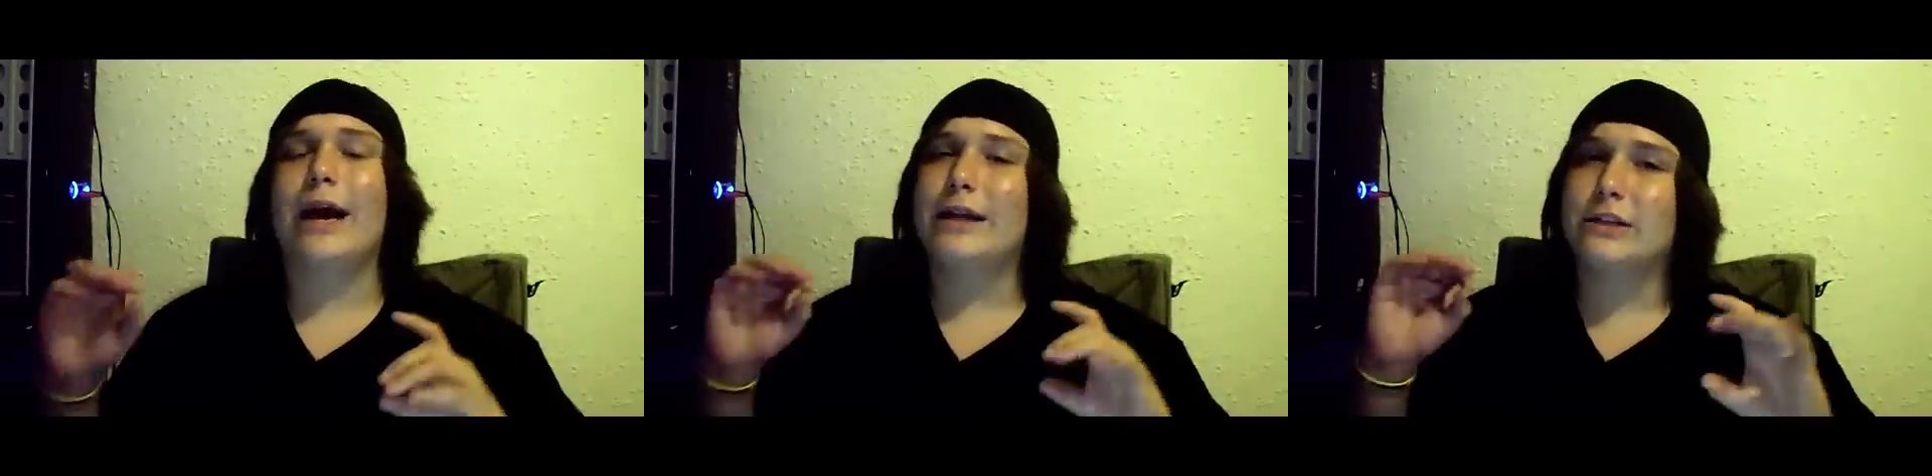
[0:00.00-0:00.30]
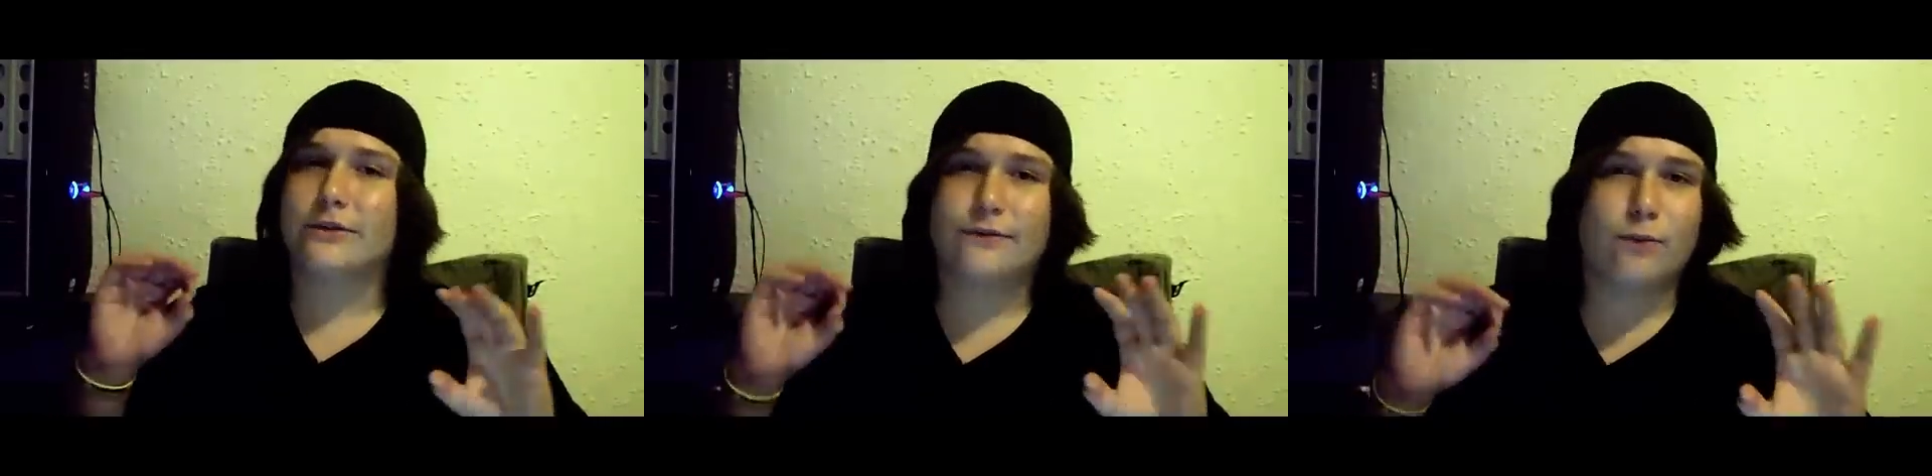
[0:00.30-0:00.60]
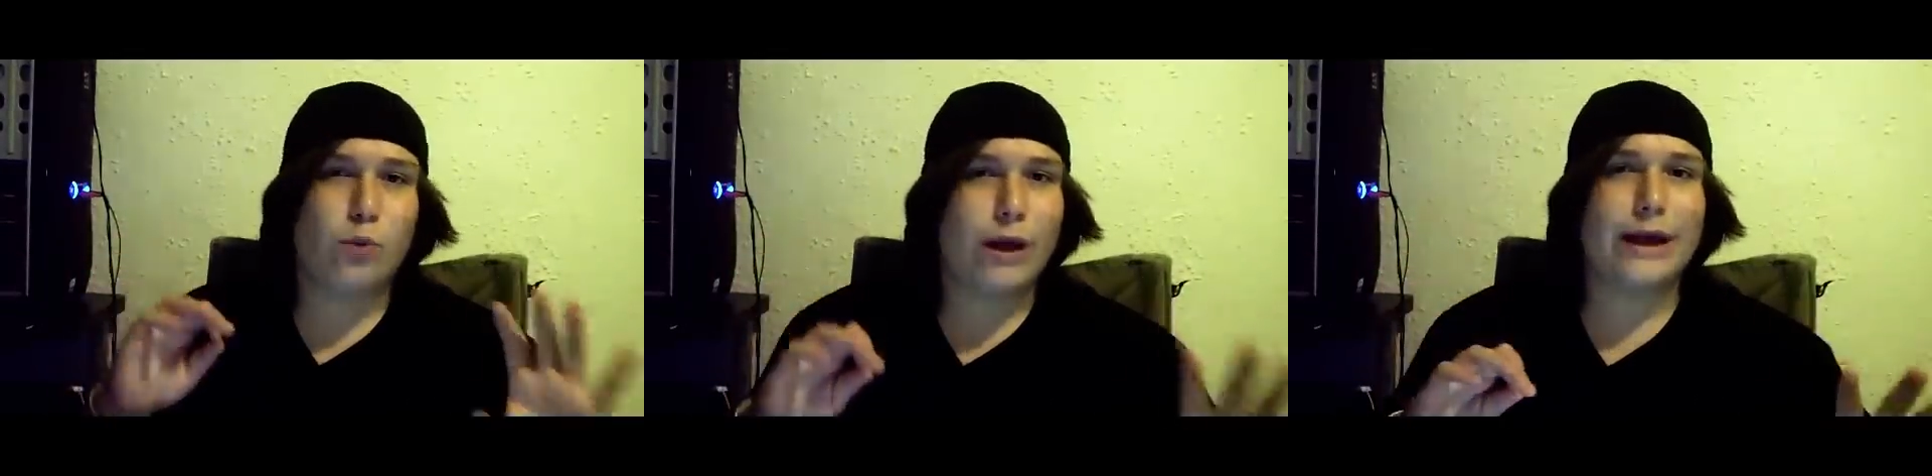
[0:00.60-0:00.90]
and just
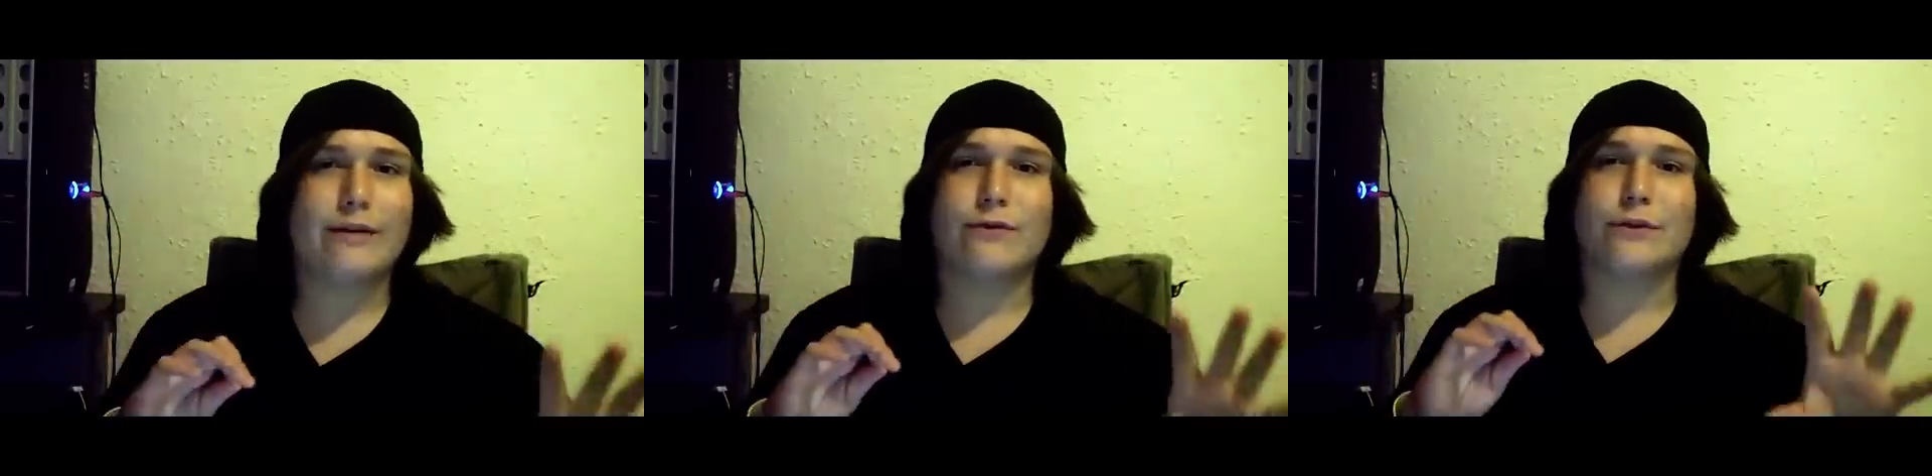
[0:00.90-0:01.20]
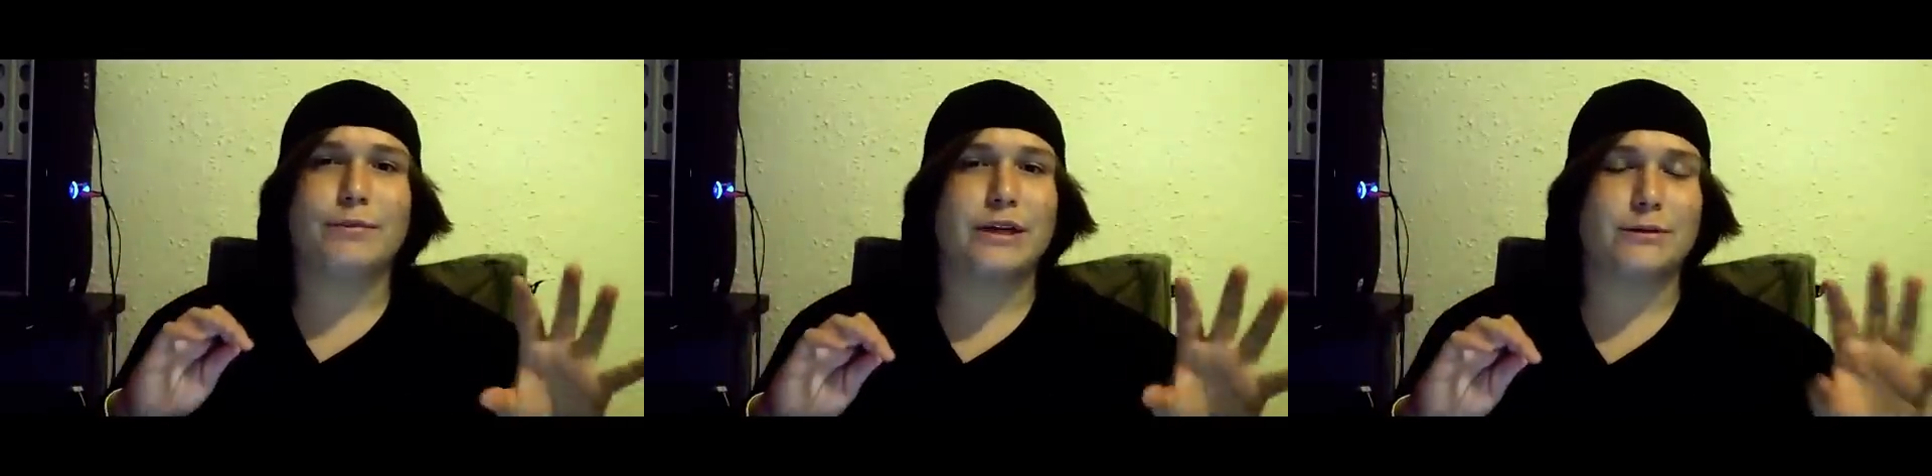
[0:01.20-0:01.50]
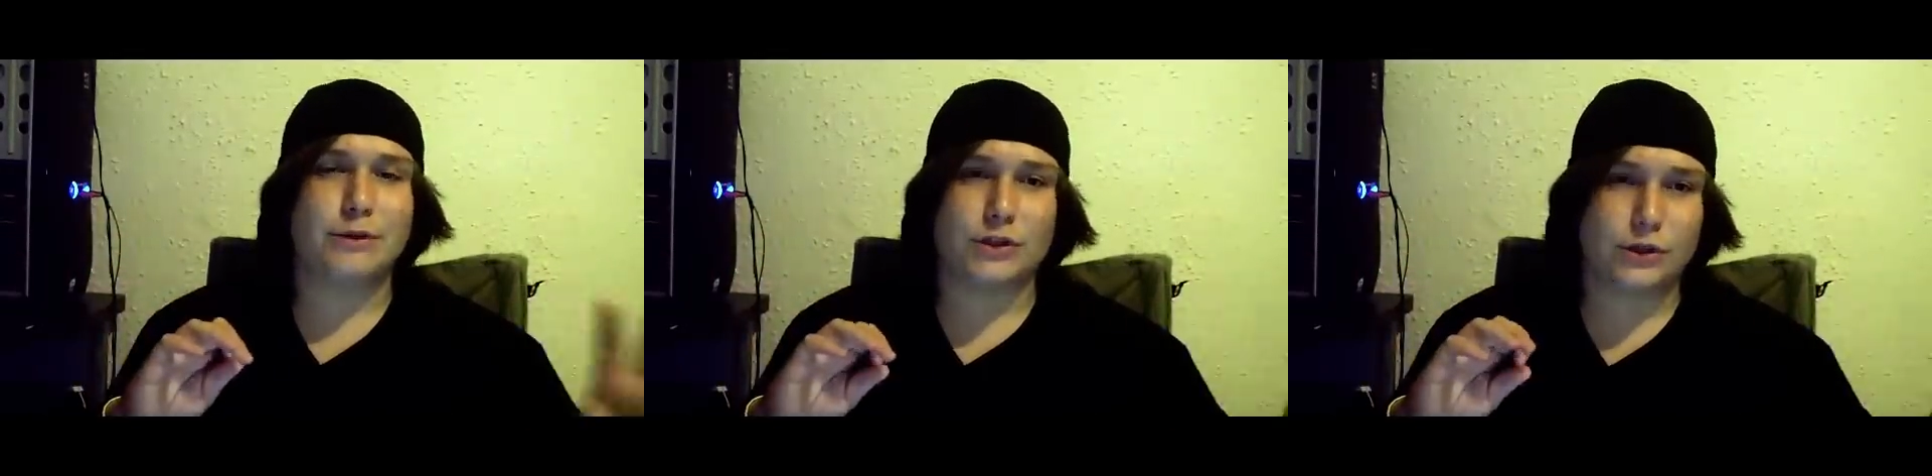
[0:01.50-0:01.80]
wait for the
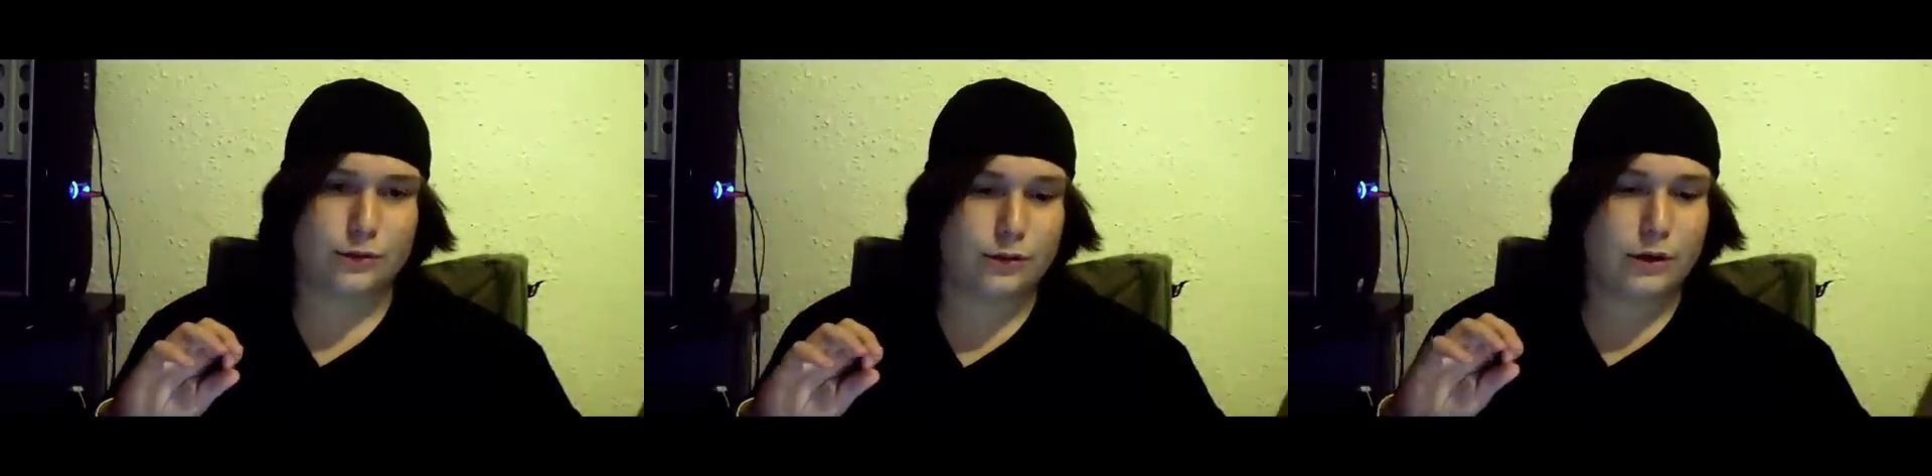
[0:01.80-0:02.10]
PSP 2.